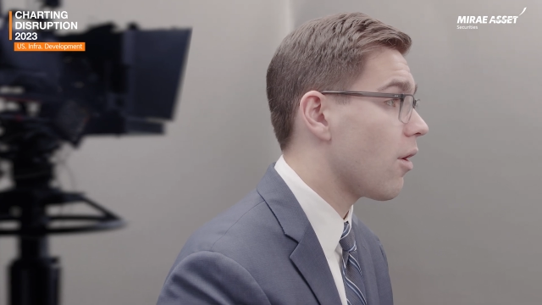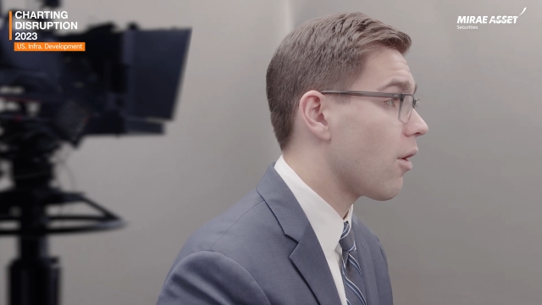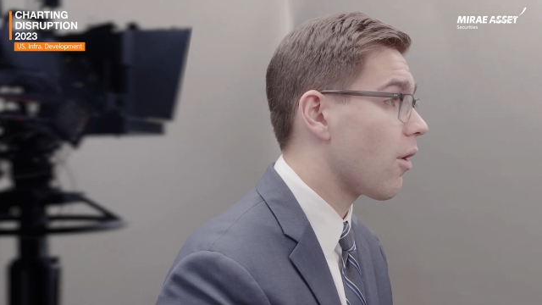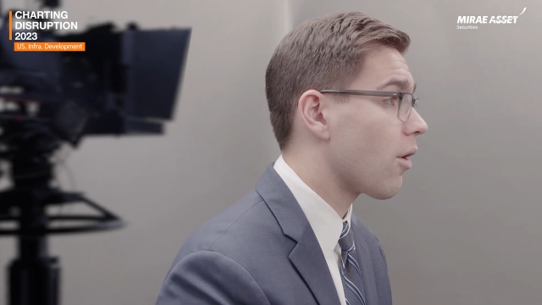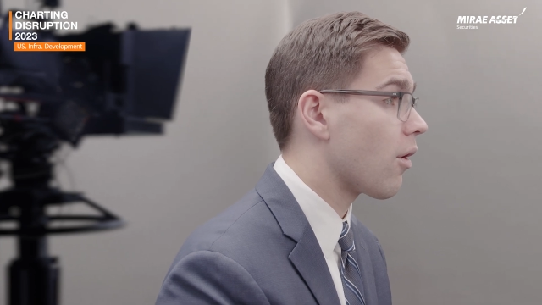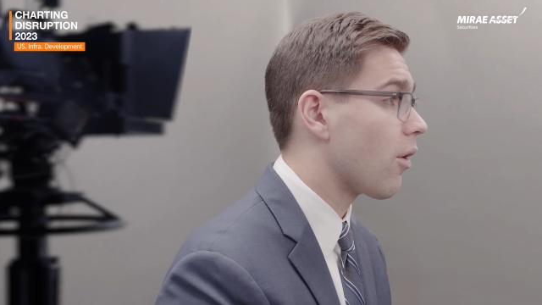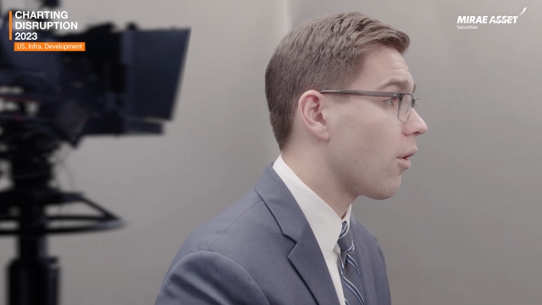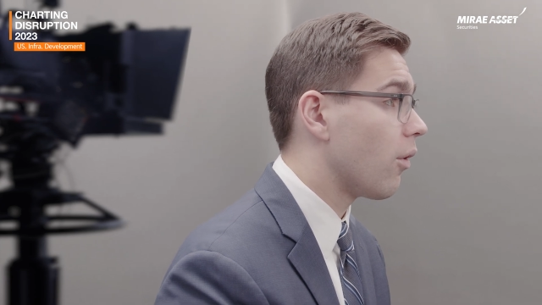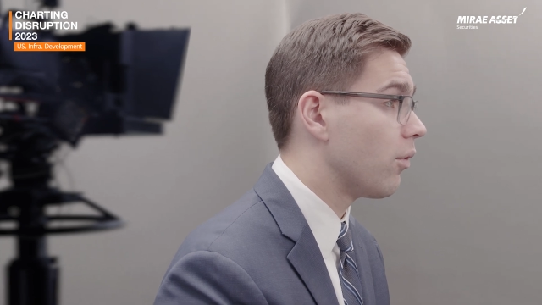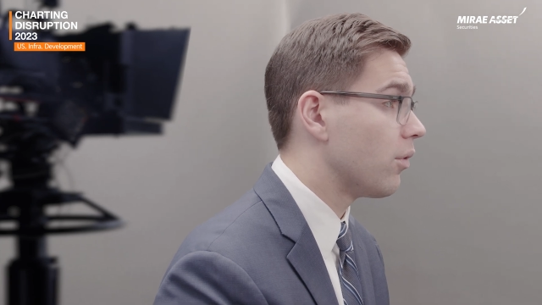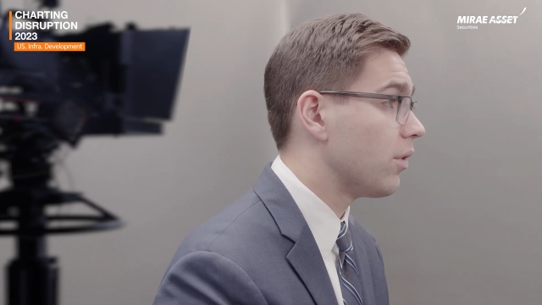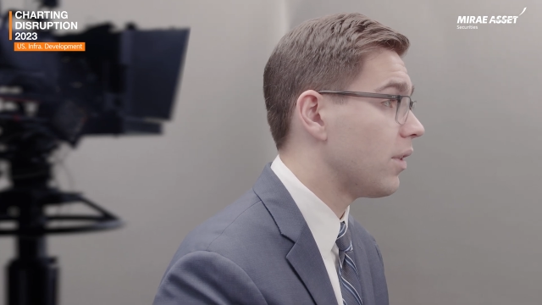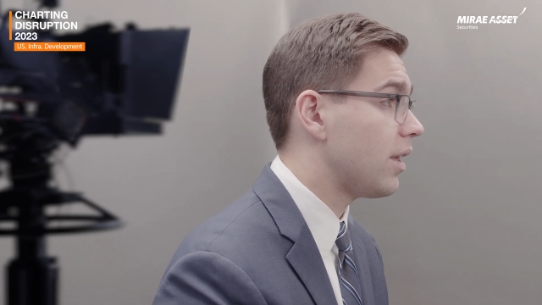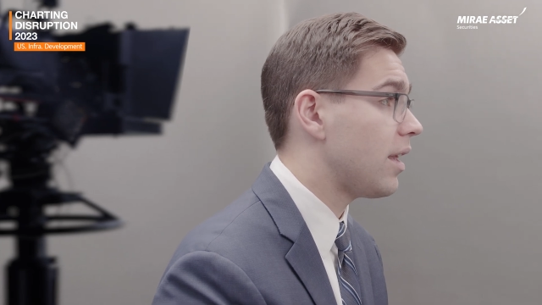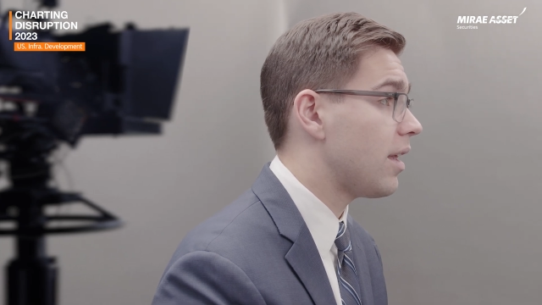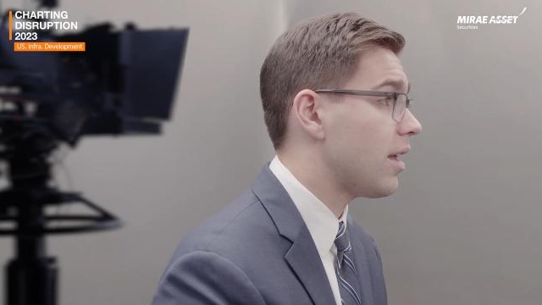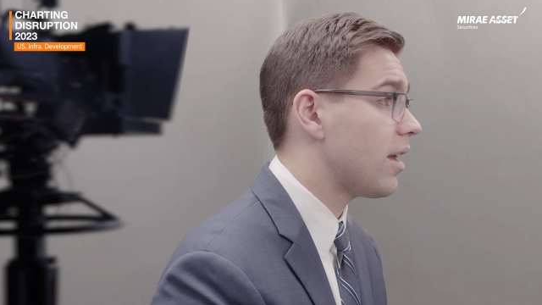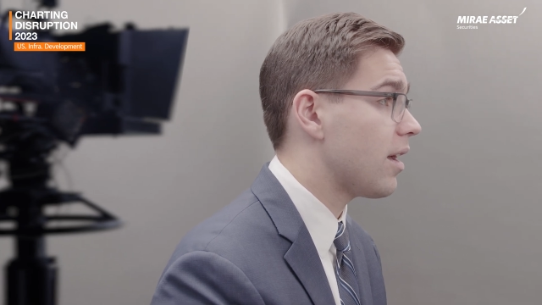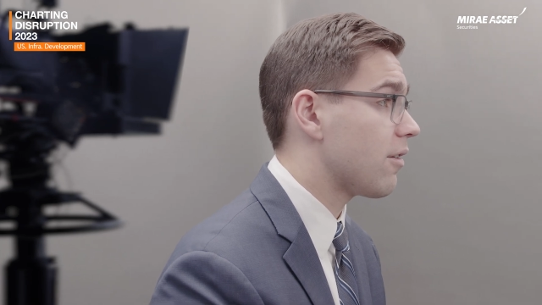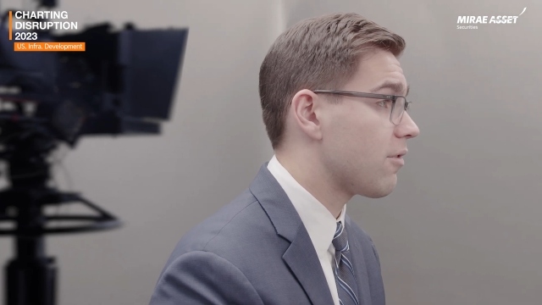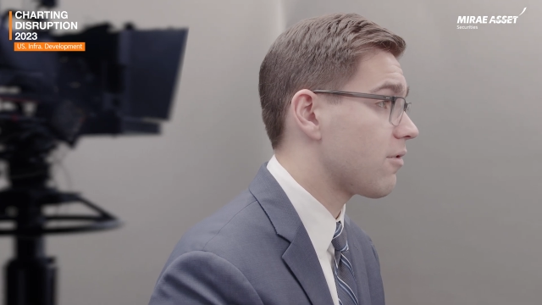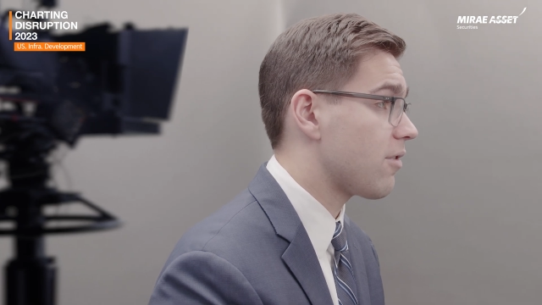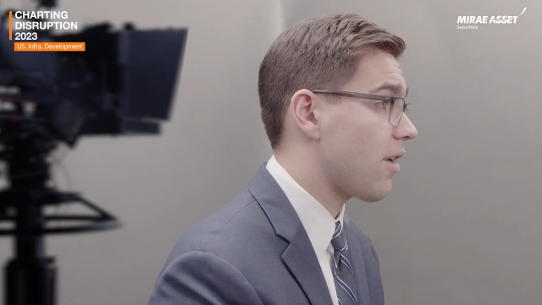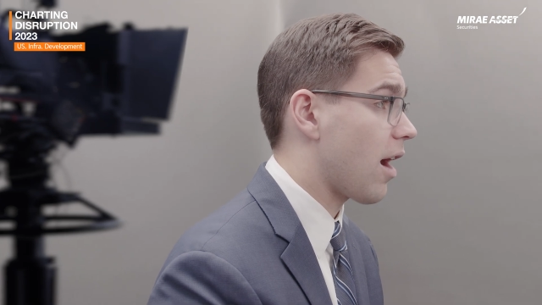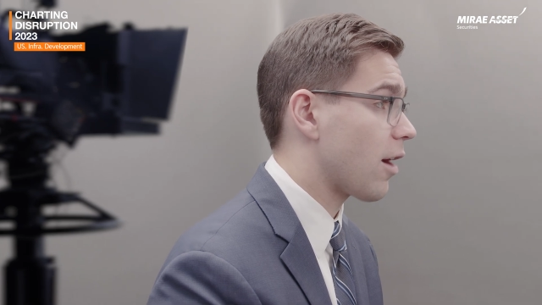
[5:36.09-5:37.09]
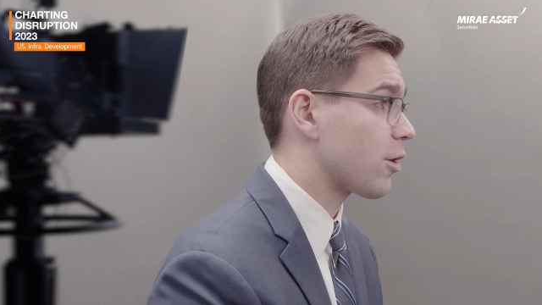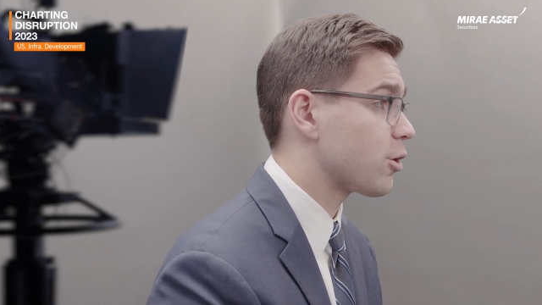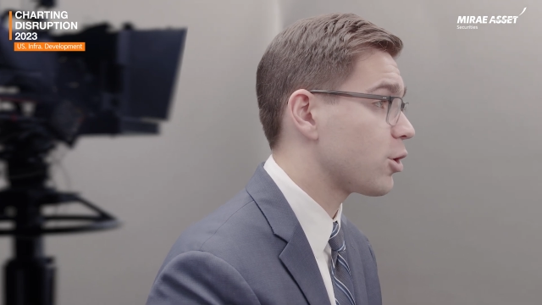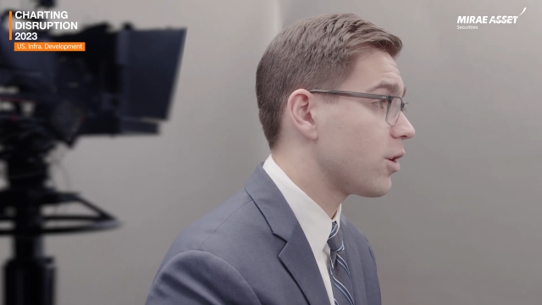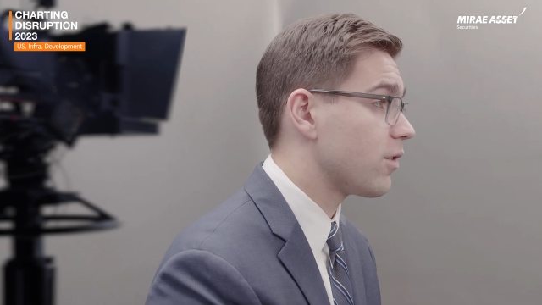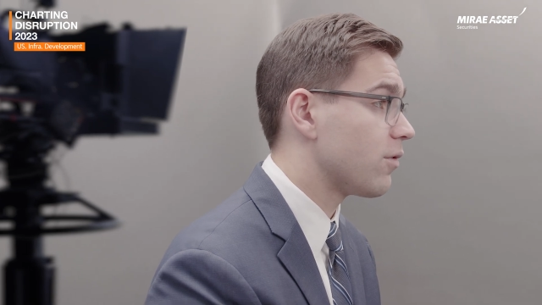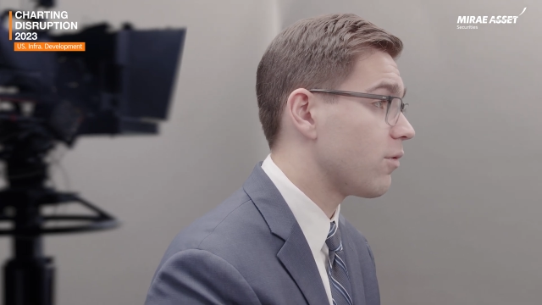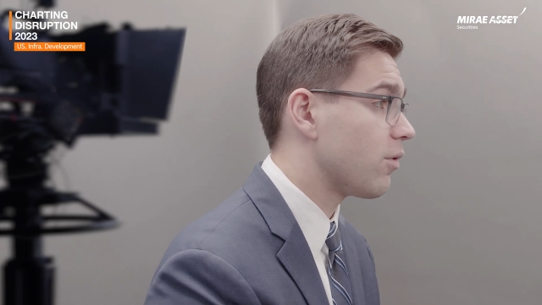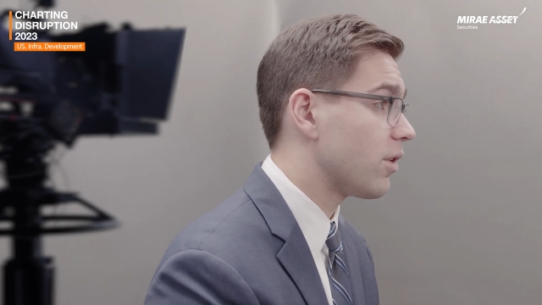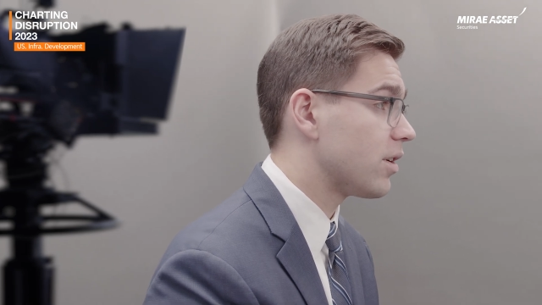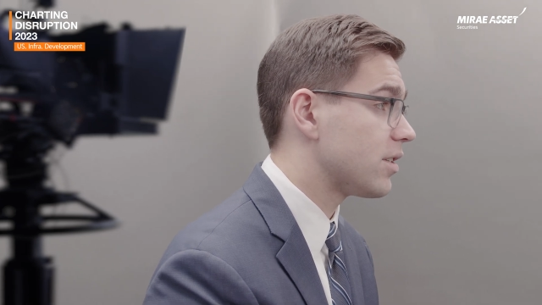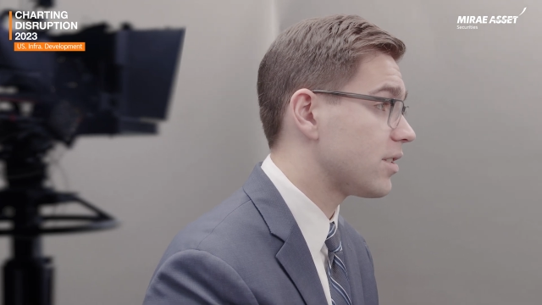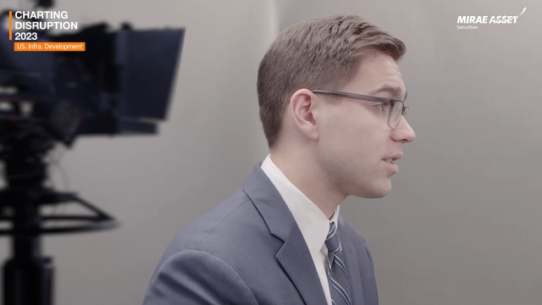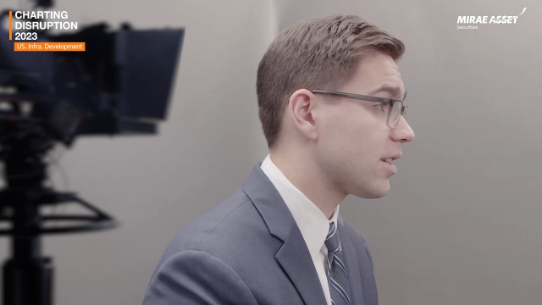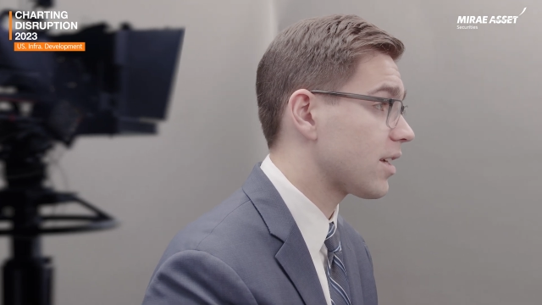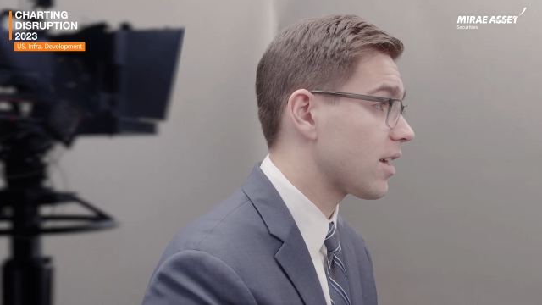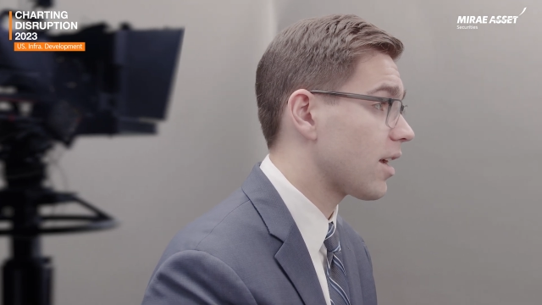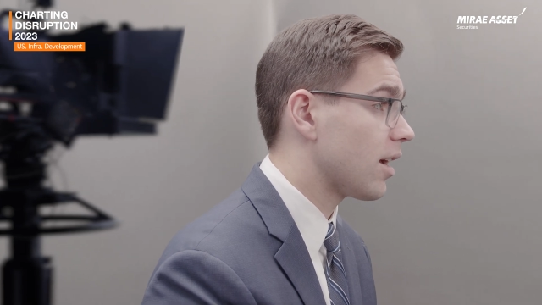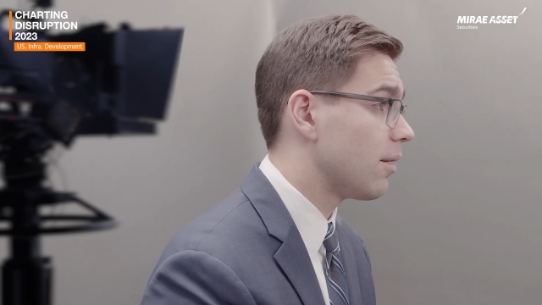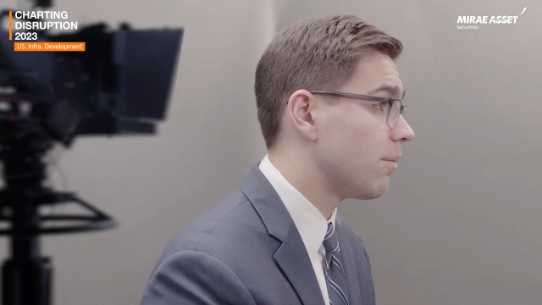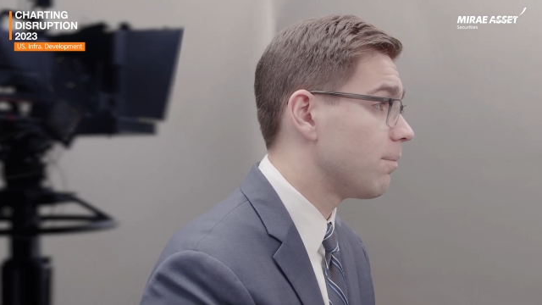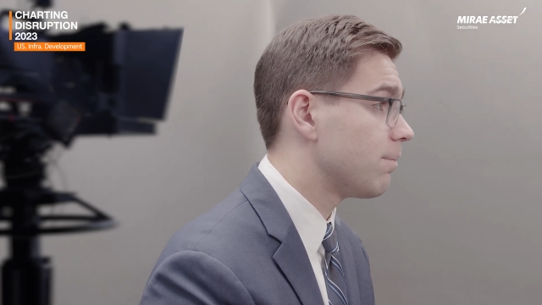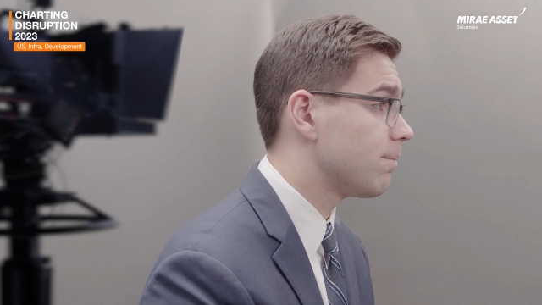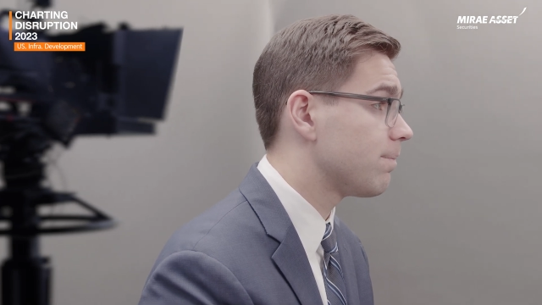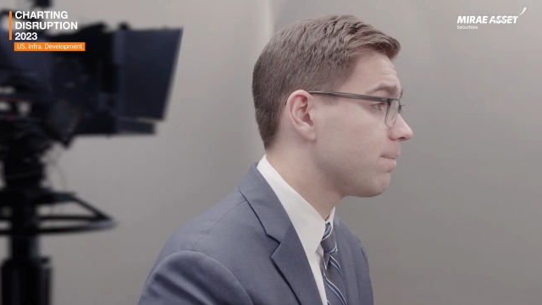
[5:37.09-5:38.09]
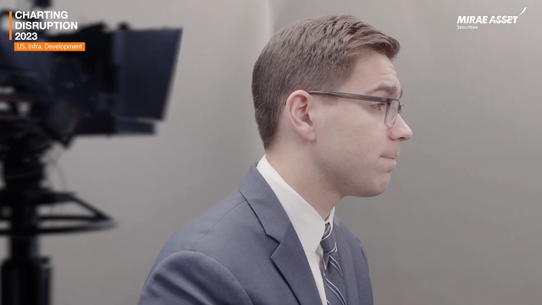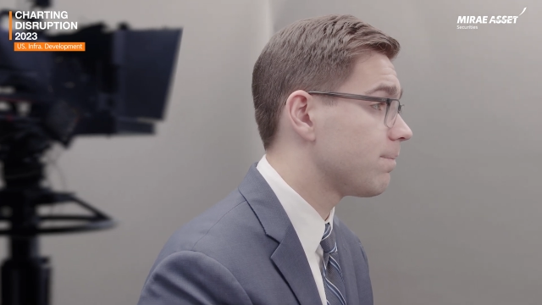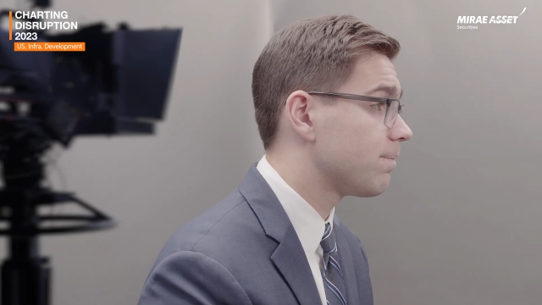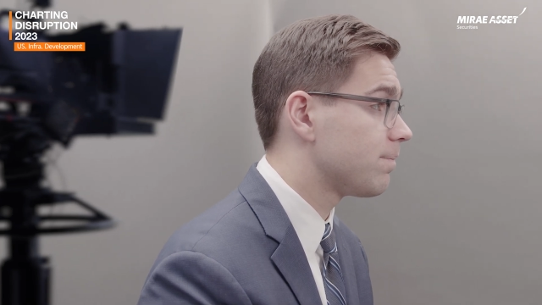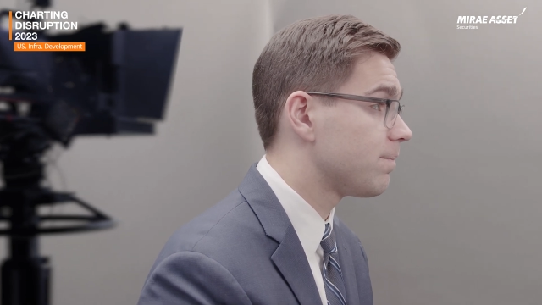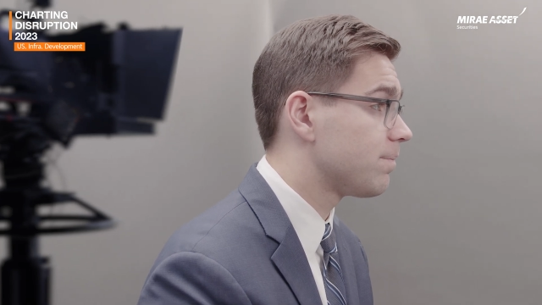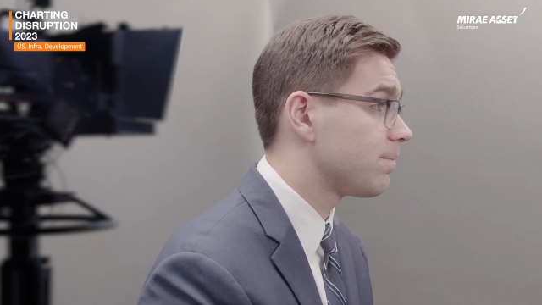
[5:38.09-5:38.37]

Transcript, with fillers: are only a fraction of what is to come.